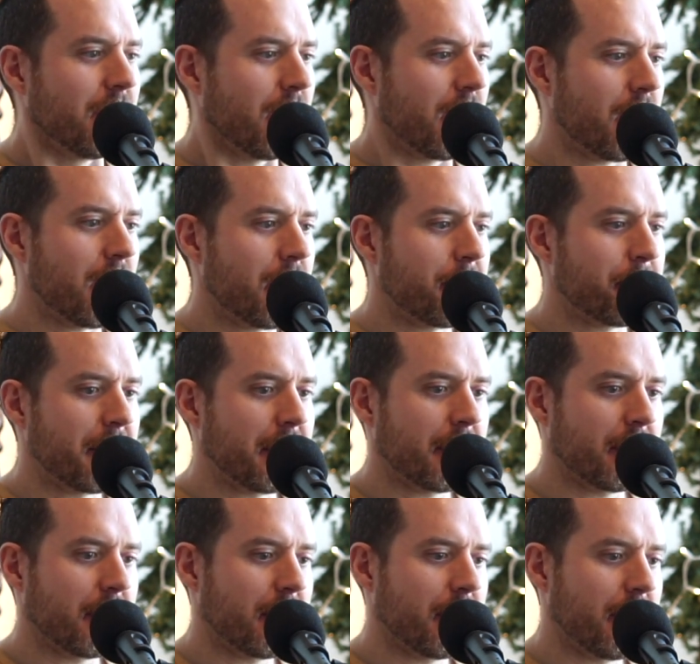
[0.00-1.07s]
And
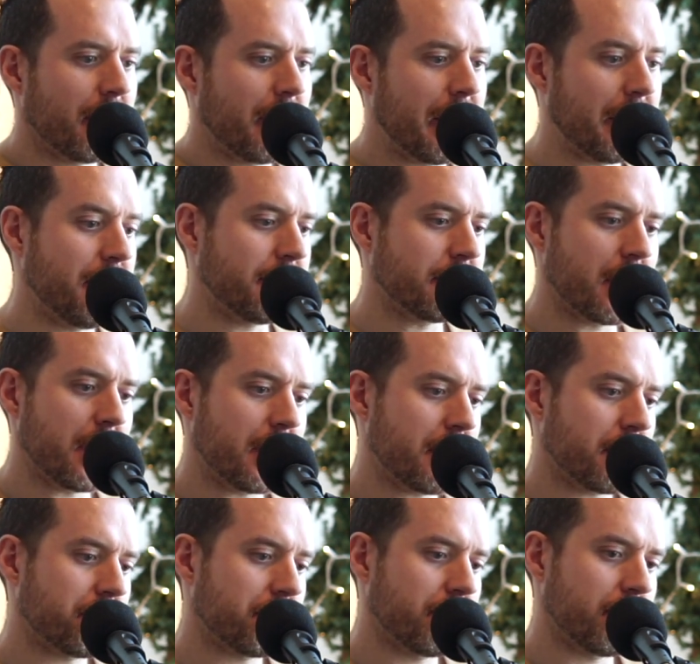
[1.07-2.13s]
he's like,